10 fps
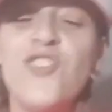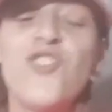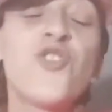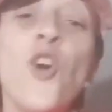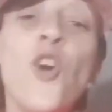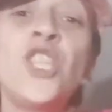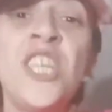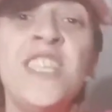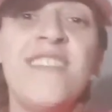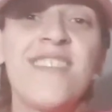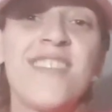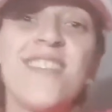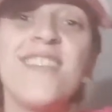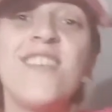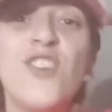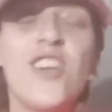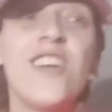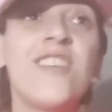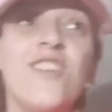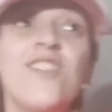Just not jeans or